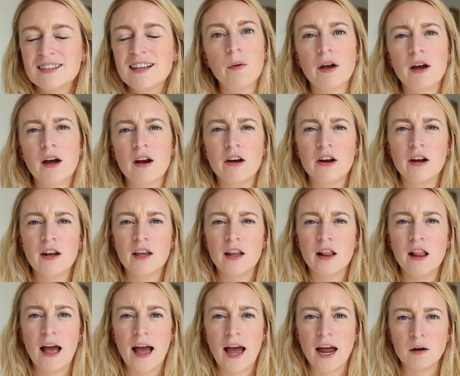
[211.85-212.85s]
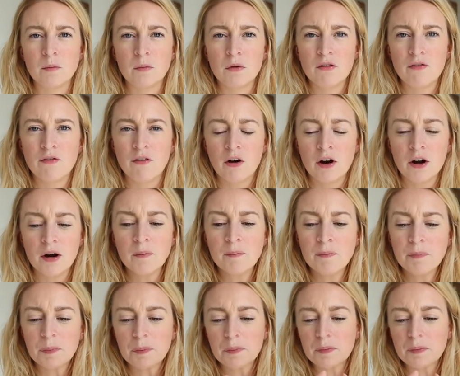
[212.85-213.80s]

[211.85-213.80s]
We got her a little animal farm.